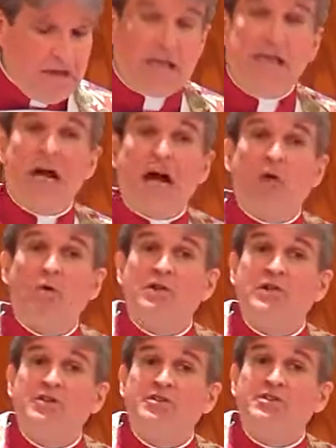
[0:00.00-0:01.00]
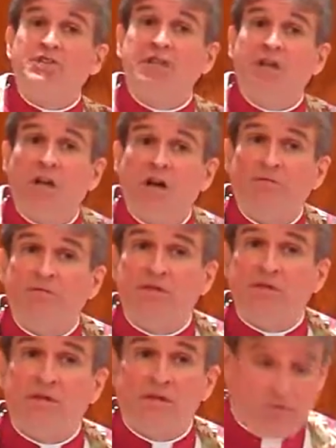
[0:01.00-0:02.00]
And our Liturgy of
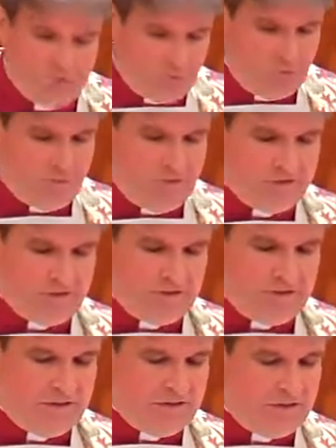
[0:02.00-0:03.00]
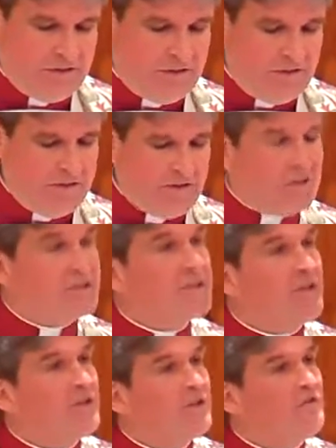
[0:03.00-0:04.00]
the Eucharist is
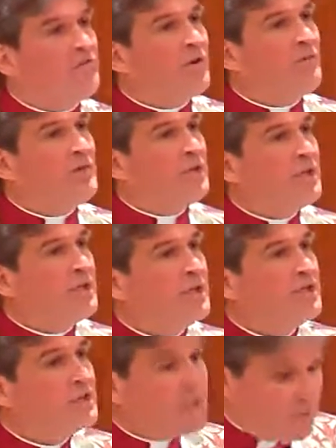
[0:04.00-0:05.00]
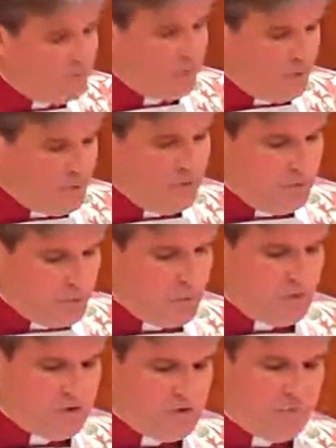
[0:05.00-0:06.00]
taken from the temple
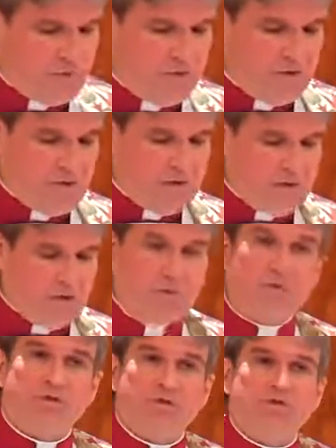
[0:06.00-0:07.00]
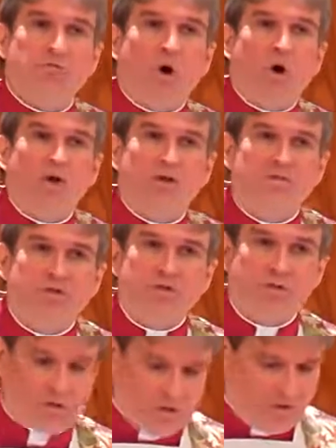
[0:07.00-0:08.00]
worship which was part of
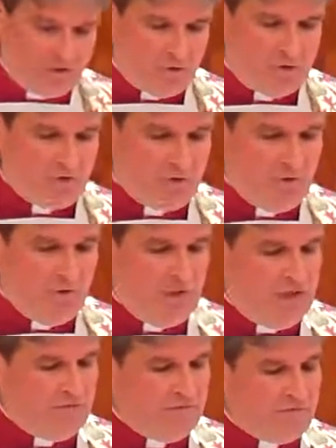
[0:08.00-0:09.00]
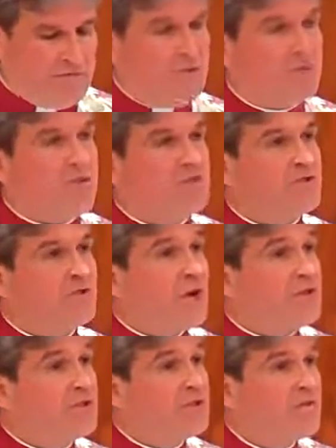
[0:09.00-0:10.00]
Jewish liturgical life until the
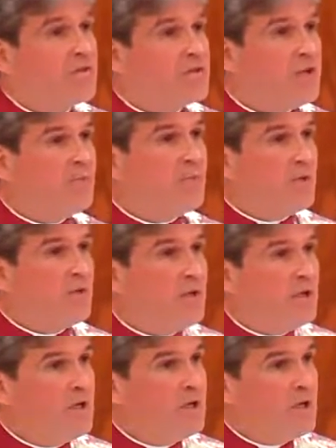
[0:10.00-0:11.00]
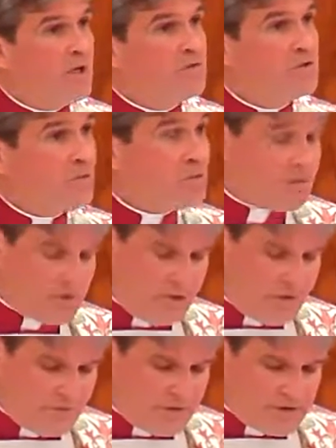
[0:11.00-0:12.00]
destruction of the Temple of
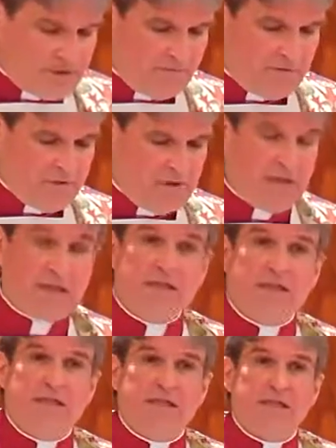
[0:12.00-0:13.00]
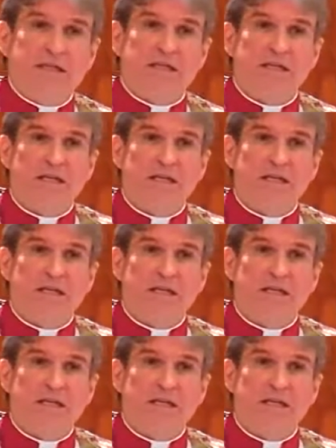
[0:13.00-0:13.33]
Jerusalem in 70